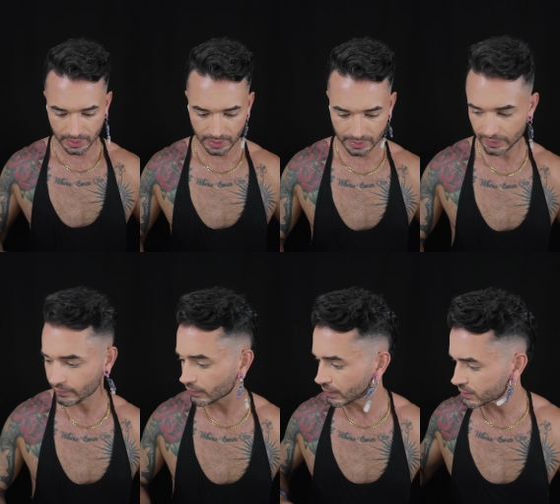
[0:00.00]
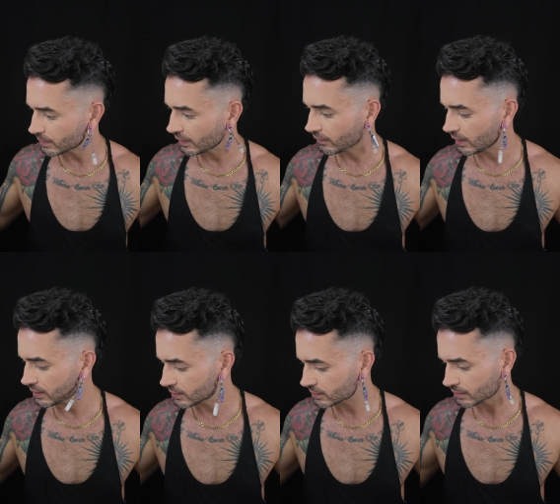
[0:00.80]
And then for the rest of my
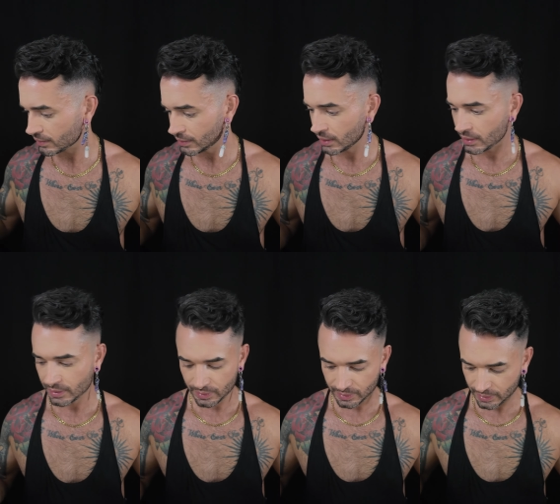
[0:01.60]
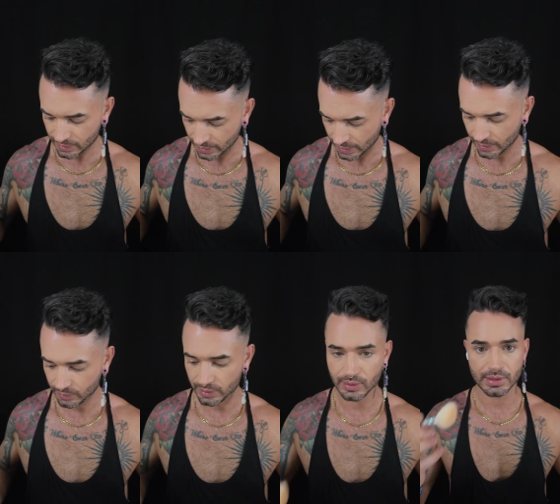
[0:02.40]
face, I
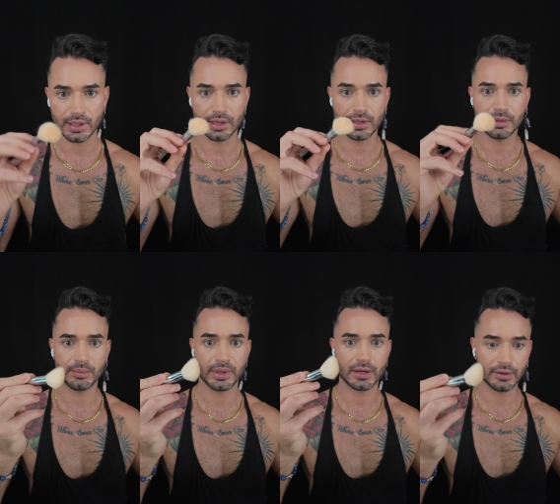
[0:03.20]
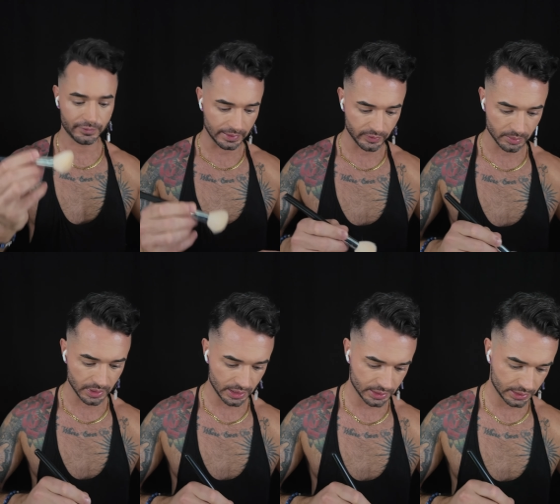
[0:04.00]
will use a bigger fluffy
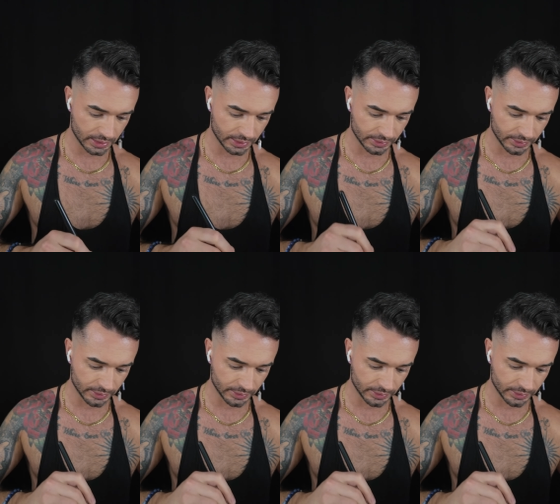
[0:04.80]
brush.